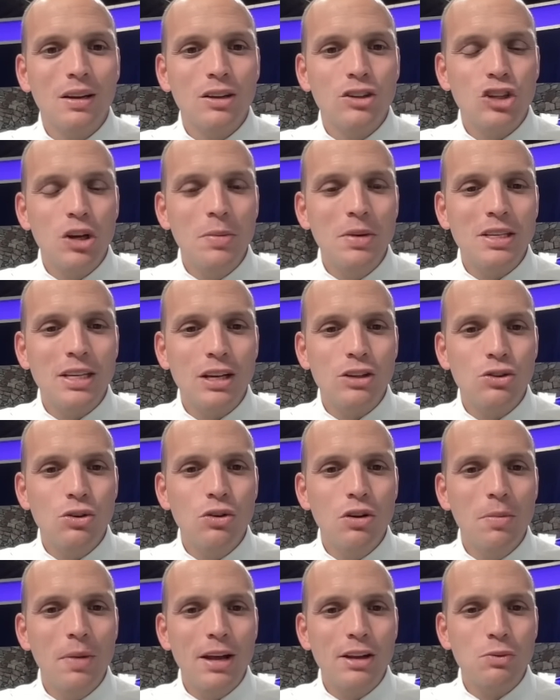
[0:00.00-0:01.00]
Jimmy says, you're
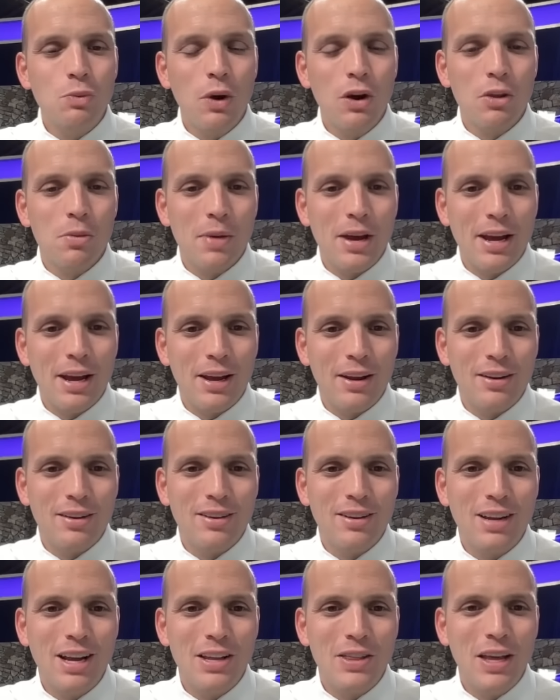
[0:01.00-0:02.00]
the best weatherman.
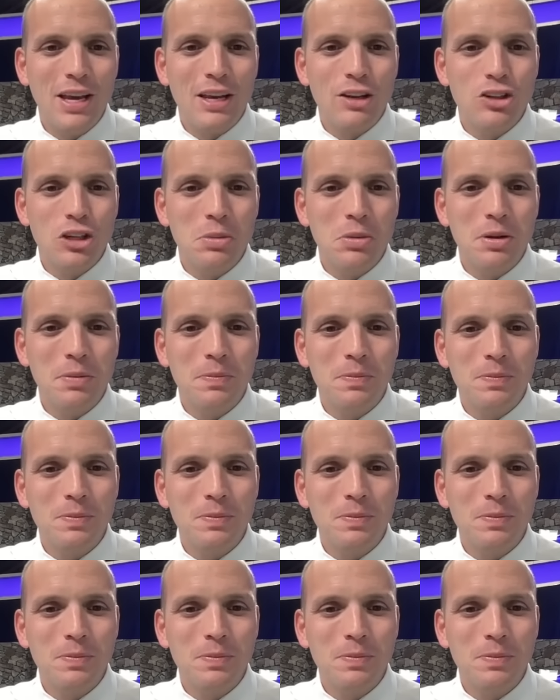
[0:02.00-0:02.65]
Hey, thank you, Jimmy.